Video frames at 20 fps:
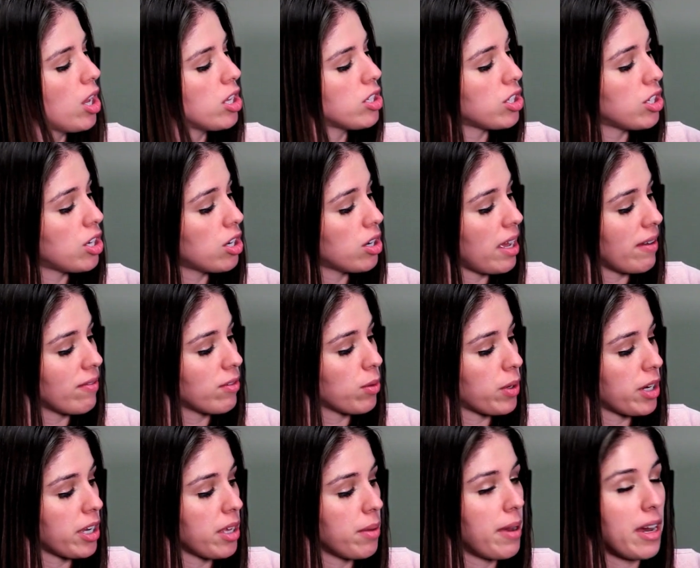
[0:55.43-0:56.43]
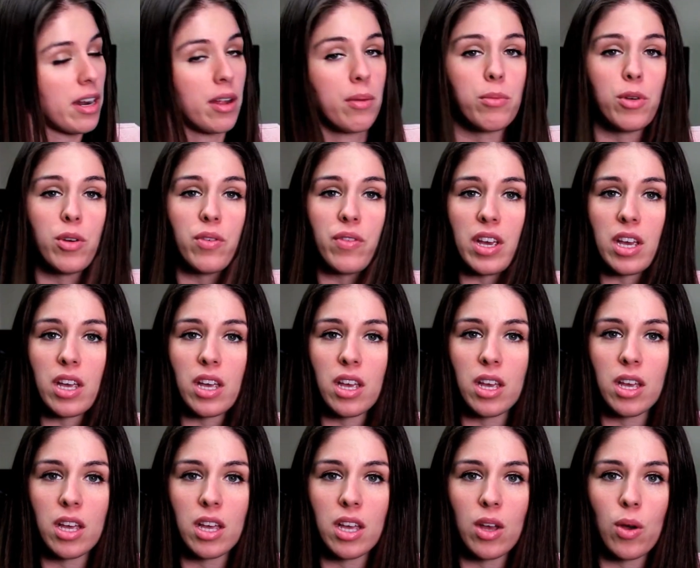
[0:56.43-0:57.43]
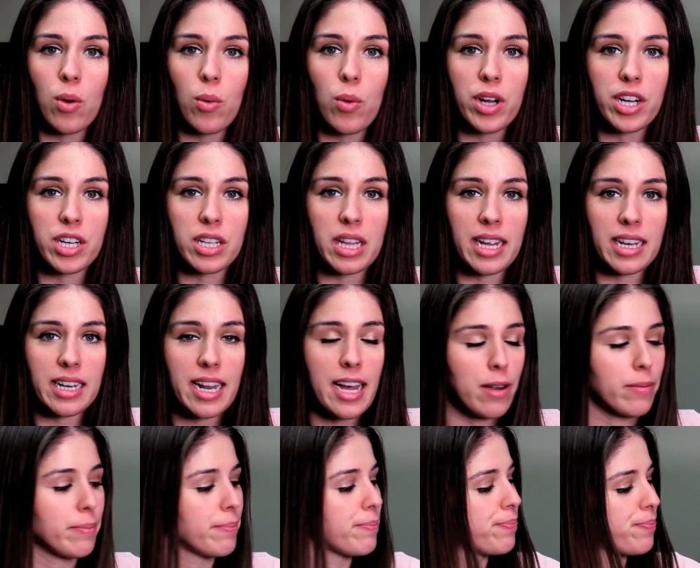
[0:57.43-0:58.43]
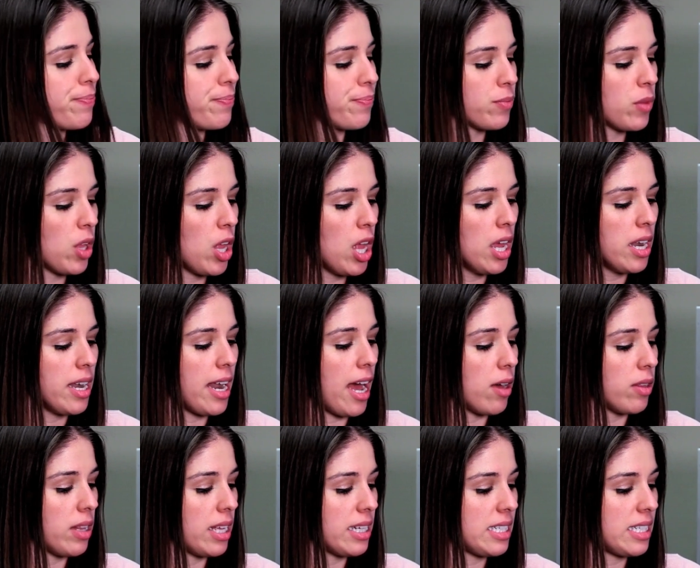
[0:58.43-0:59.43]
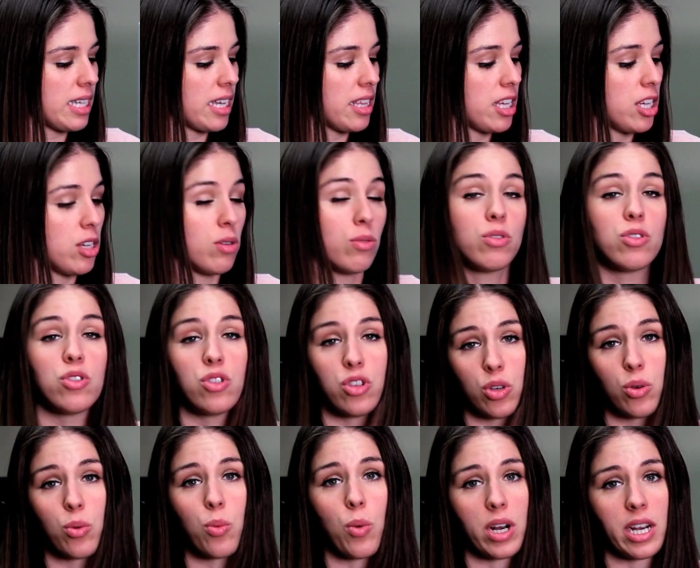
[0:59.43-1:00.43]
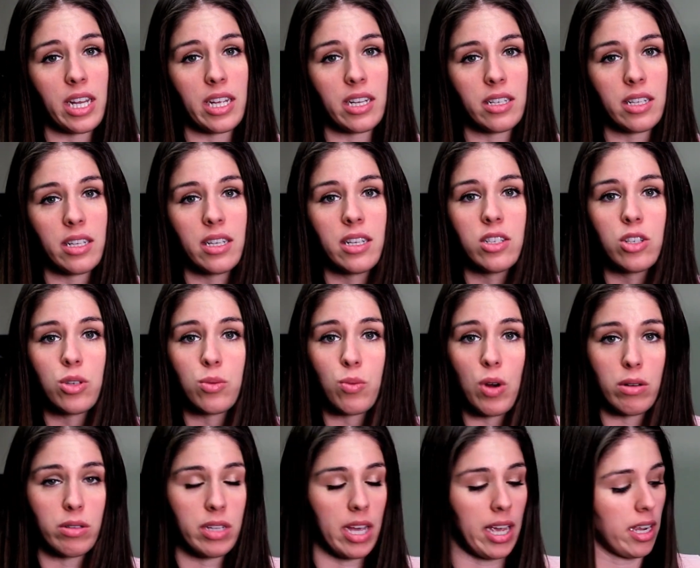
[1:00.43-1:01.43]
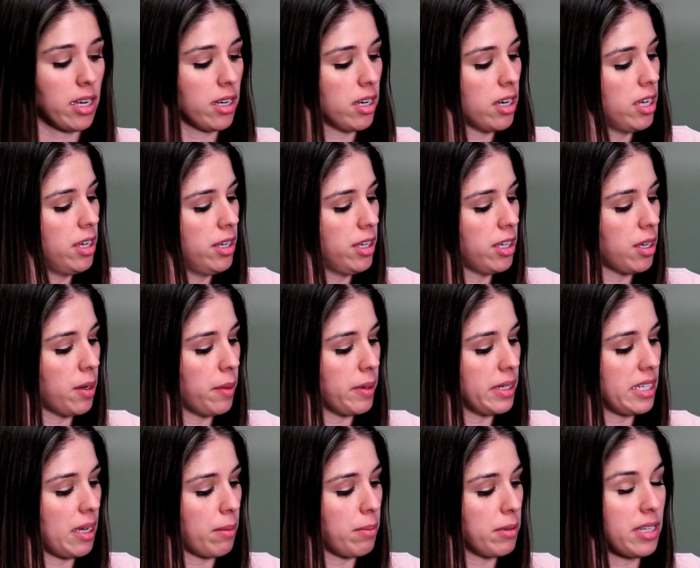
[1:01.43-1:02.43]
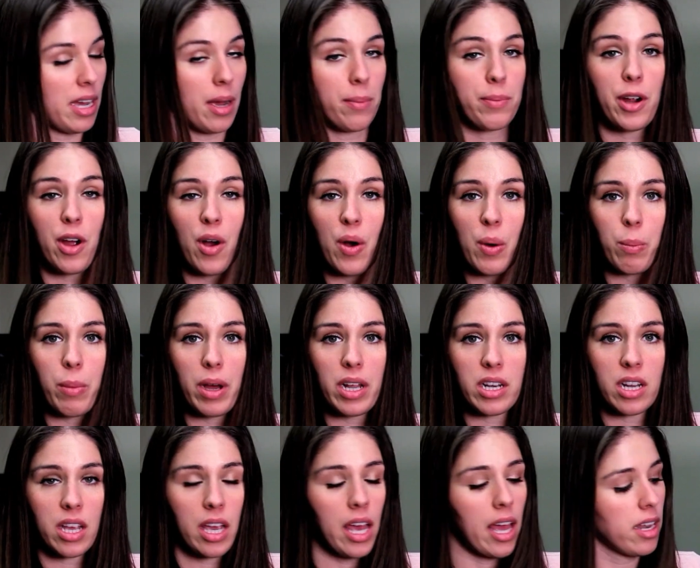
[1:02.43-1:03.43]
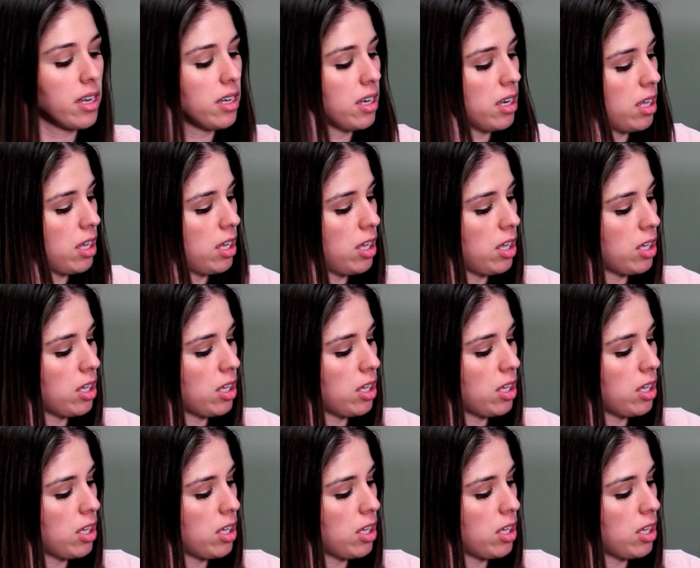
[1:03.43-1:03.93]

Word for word: so you don't have to worry about it moving while you're laying down. Now let's say that you do want it to rotate. You would double tap your home button again,